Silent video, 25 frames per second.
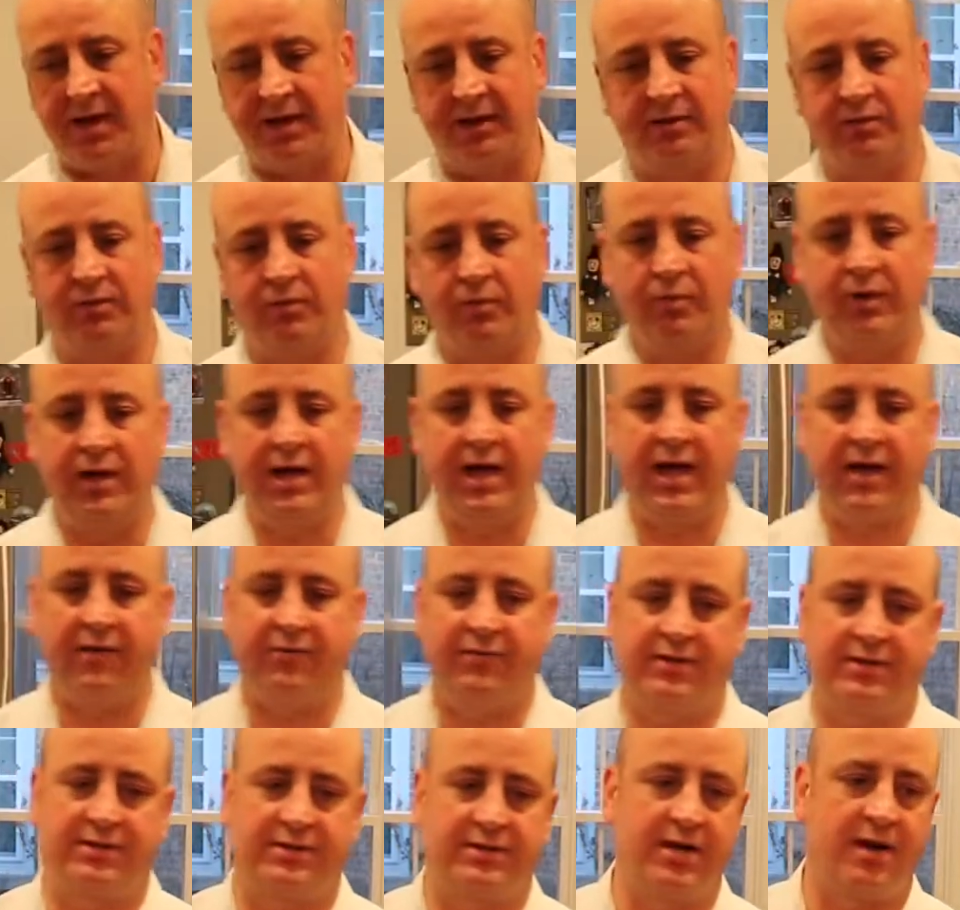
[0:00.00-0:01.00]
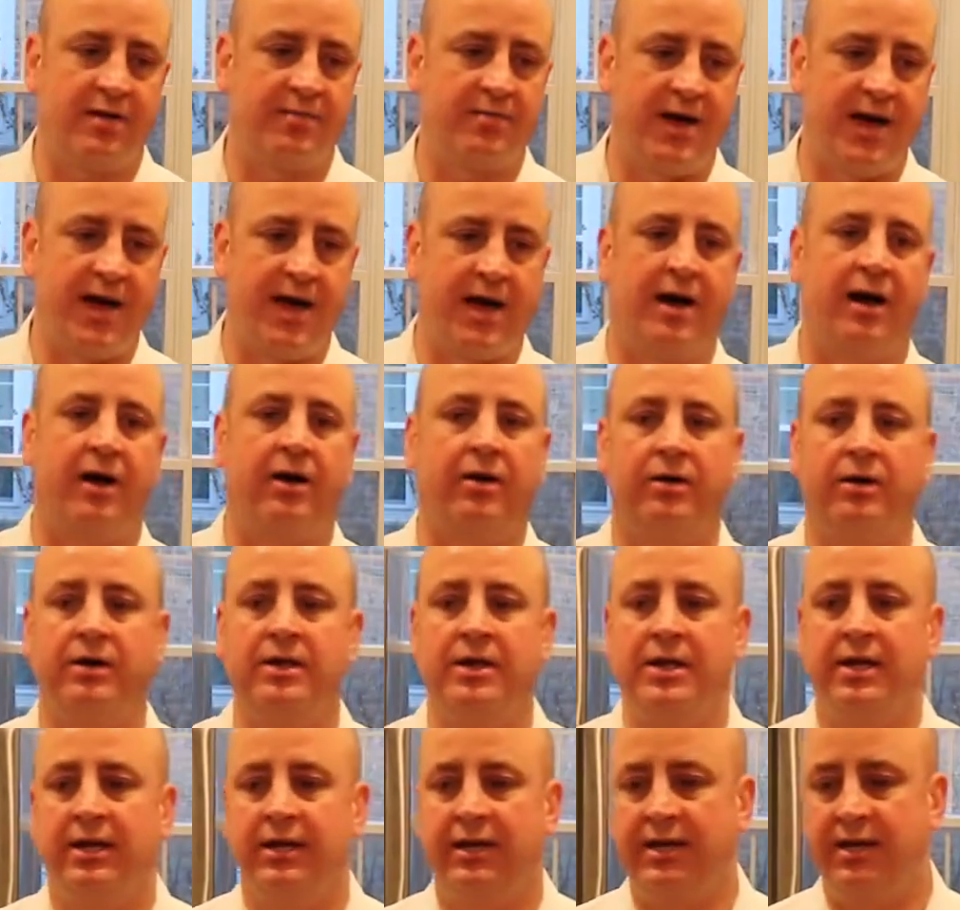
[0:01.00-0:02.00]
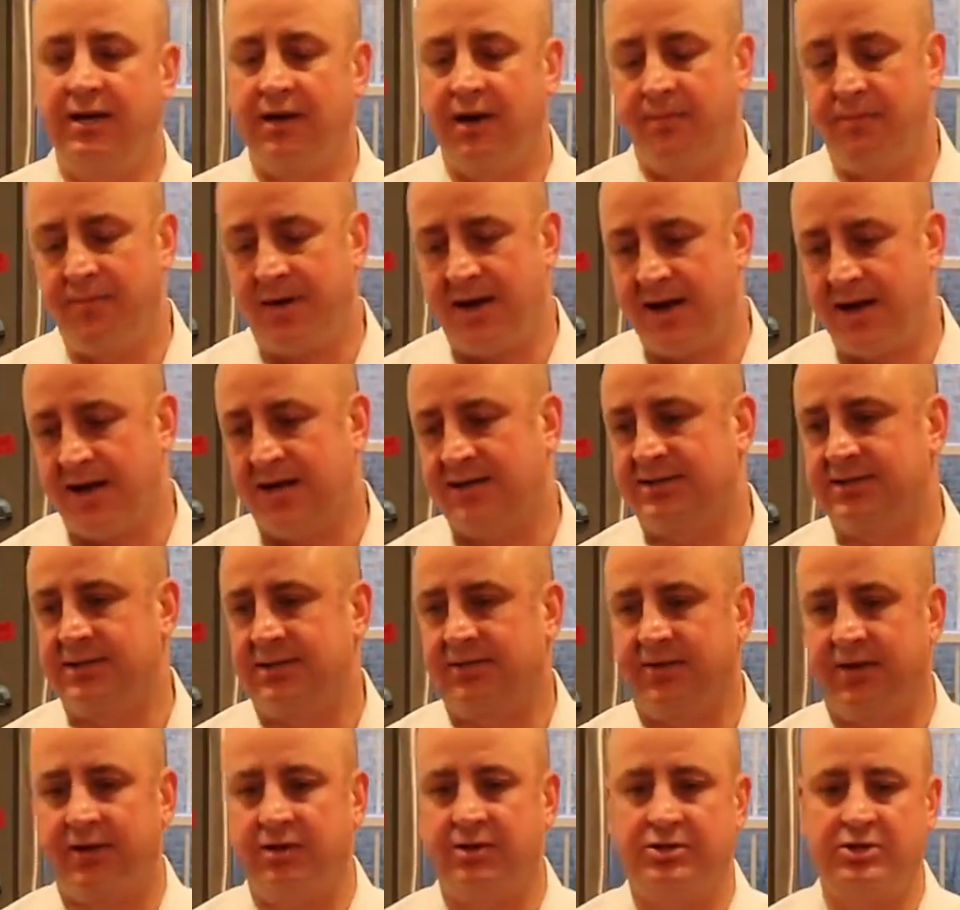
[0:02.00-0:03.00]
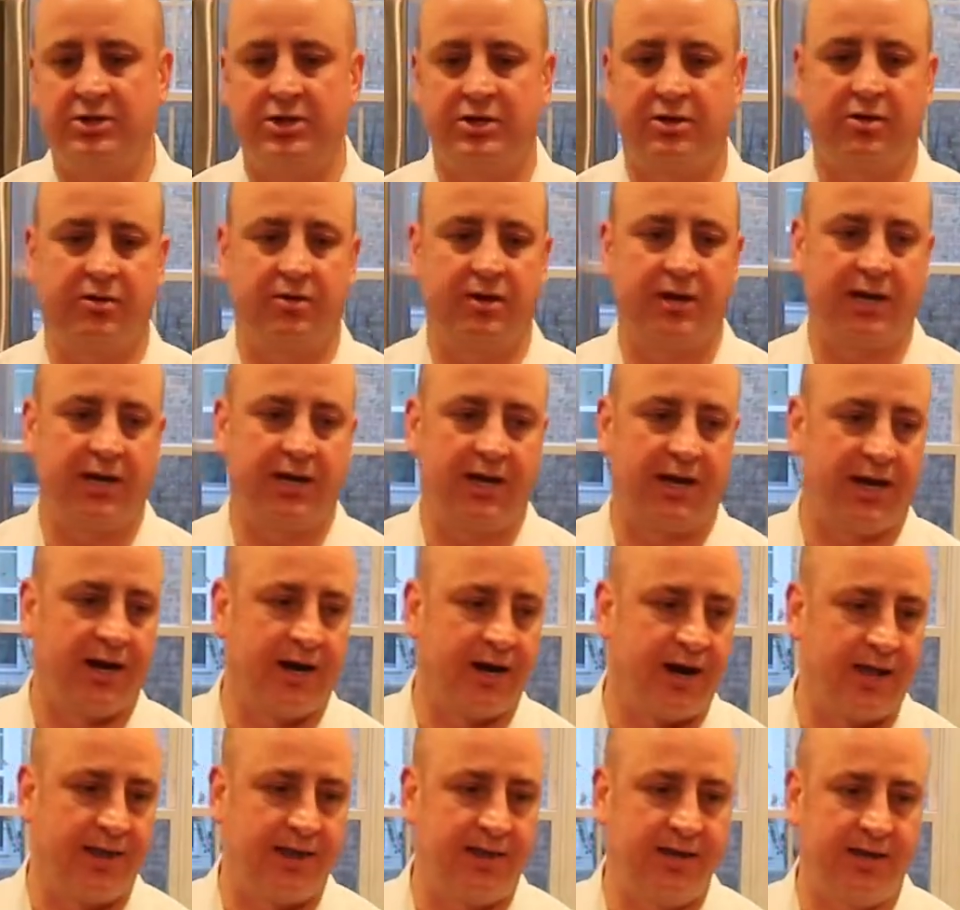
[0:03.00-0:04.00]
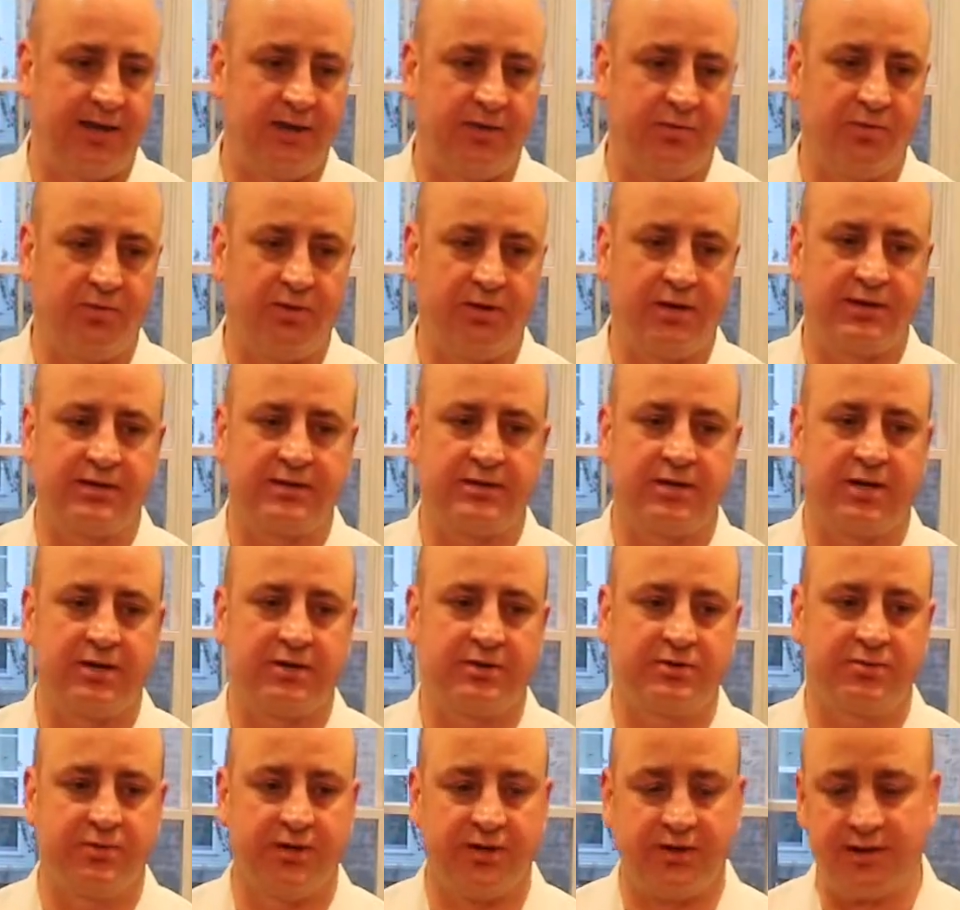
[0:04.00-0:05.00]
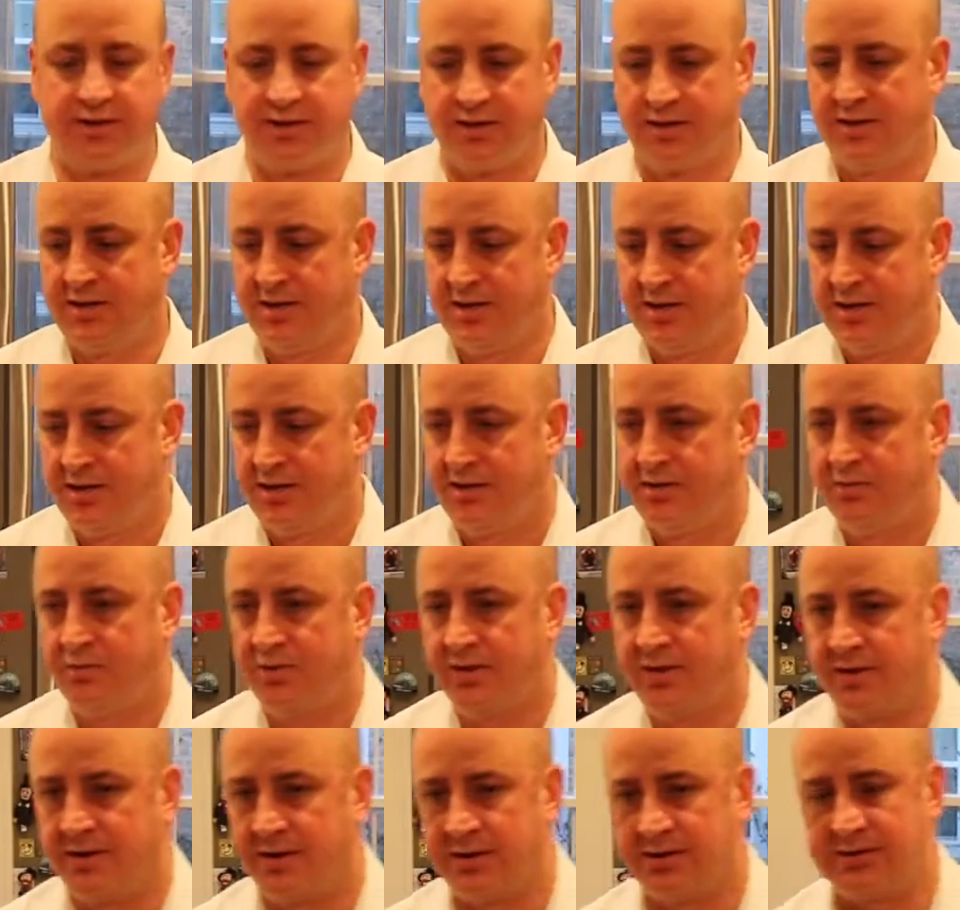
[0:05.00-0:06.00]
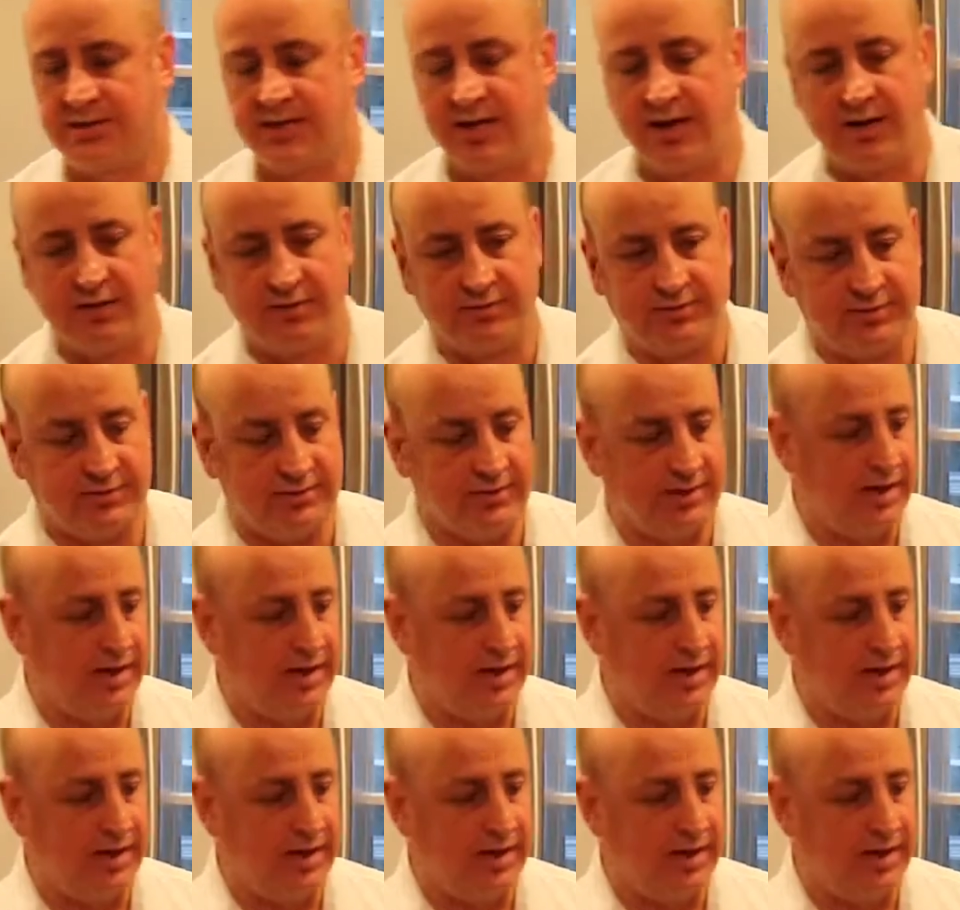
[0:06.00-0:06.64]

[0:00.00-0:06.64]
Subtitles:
man, we have to somehow get a positive energy going again, and I think it really starts with ourselves